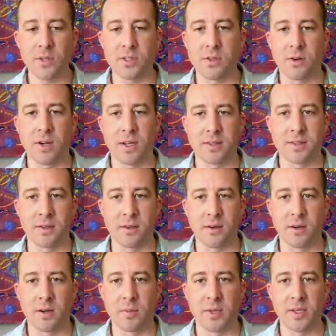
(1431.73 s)
the Star Atlas
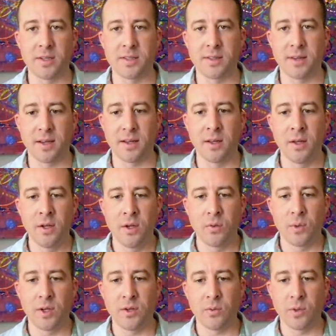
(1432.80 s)
economy is that
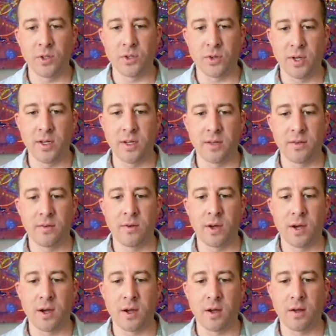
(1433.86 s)
we we treat it
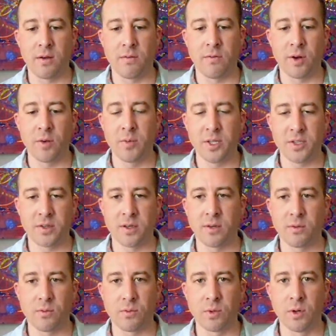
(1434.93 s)
uh, very much
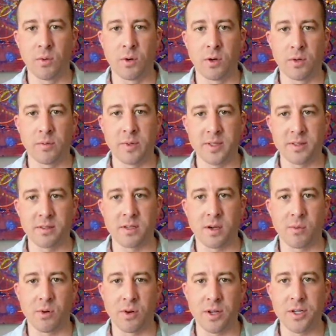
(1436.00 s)
like real world business
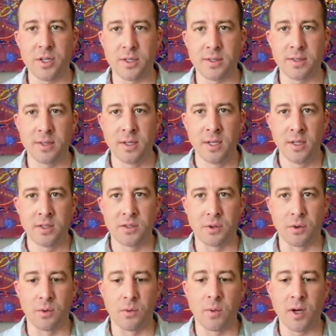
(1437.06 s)
operations.
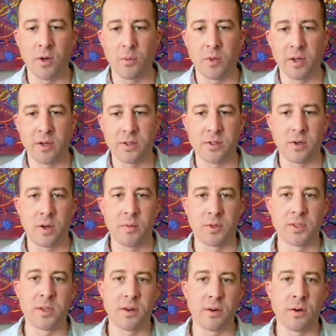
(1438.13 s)
So while players are
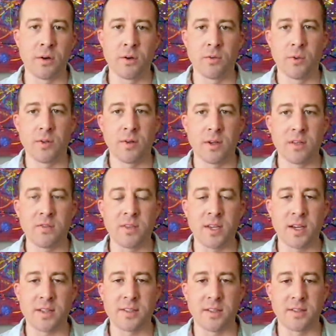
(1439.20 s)
able to earn with any of
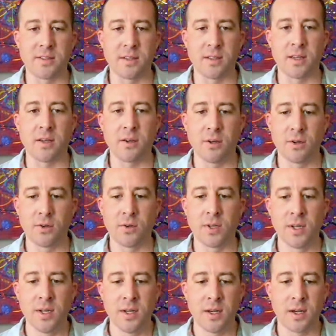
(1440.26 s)
the assets that they
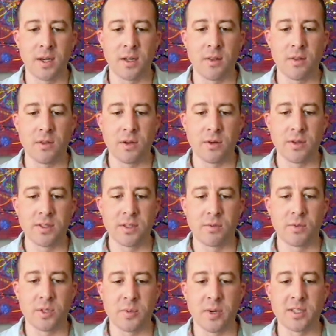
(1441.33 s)
own, uh, there is
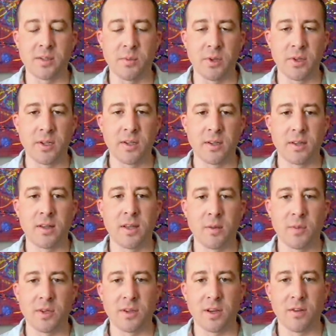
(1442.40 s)
a responsibility on them